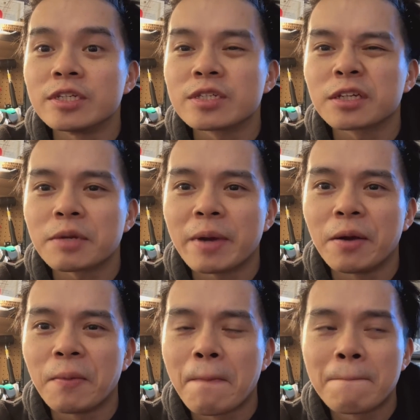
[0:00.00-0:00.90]
It's like
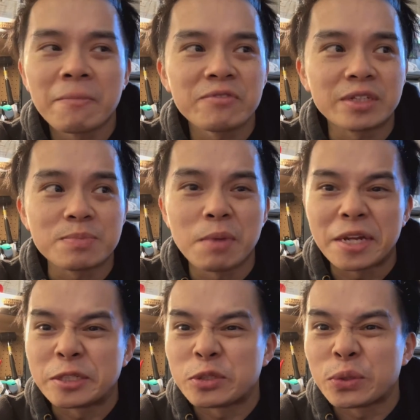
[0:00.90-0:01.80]
about, I think it's
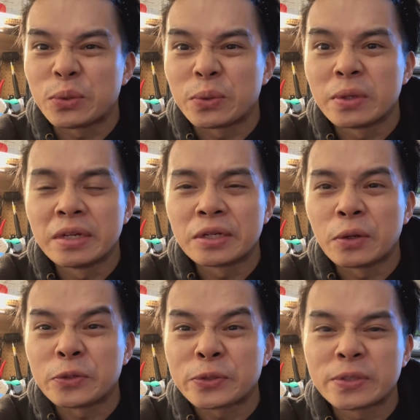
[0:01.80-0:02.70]
-2.
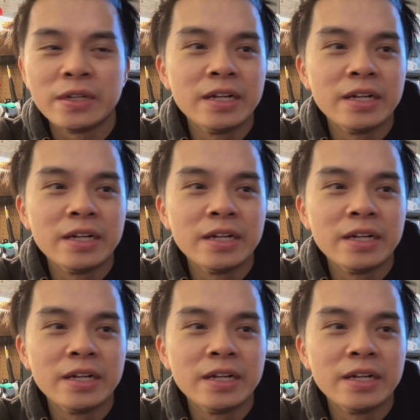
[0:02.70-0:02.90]
Gosh.